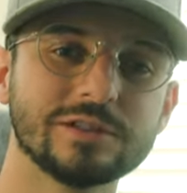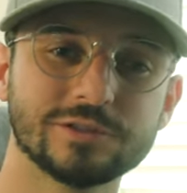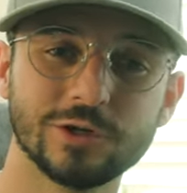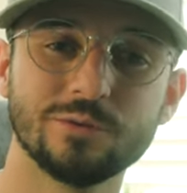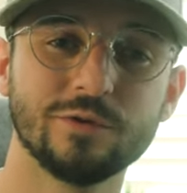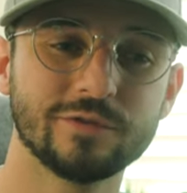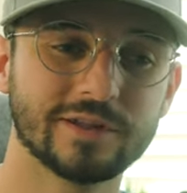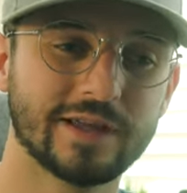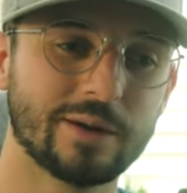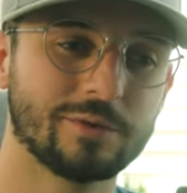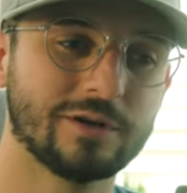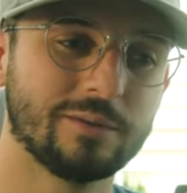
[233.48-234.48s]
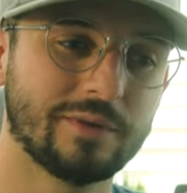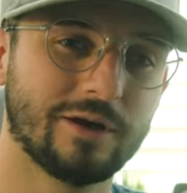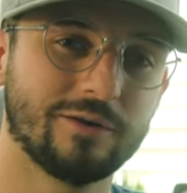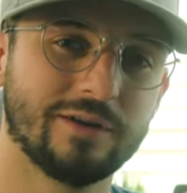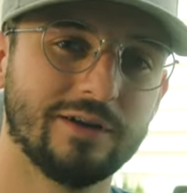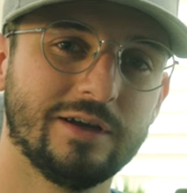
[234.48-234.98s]
So moving the camera
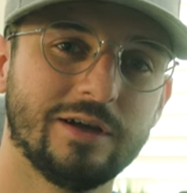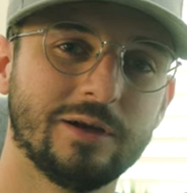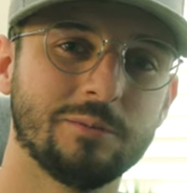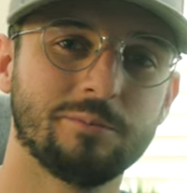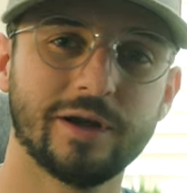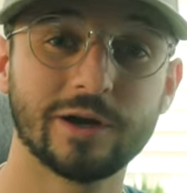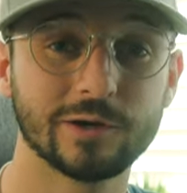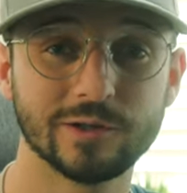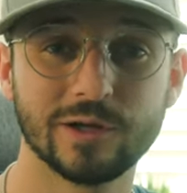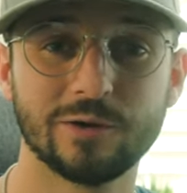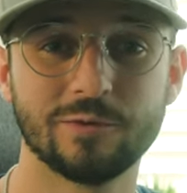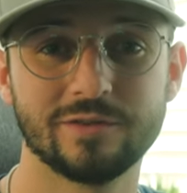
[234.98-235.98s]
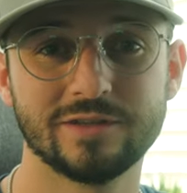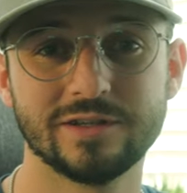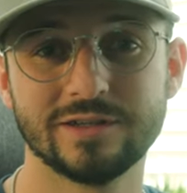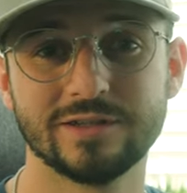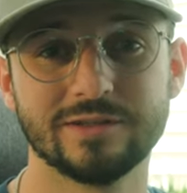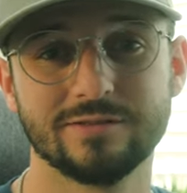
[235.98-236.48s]
about parallel with
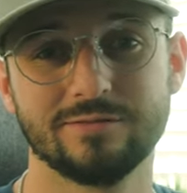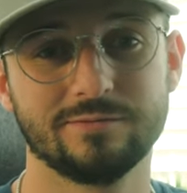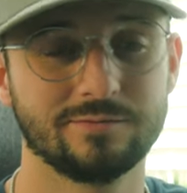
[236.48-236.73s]
the